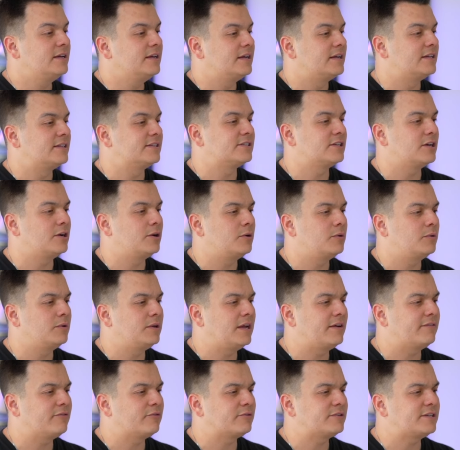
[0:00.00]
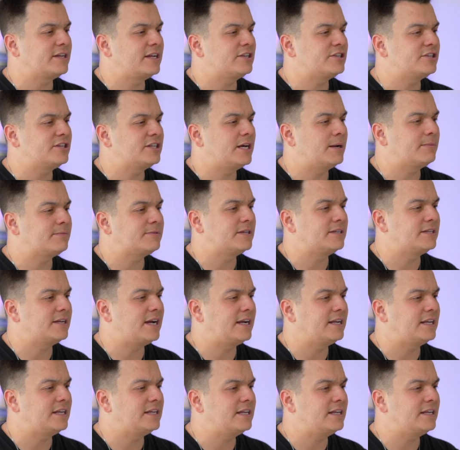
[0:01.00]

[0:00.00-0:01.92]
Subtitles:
And so you have retention up to 90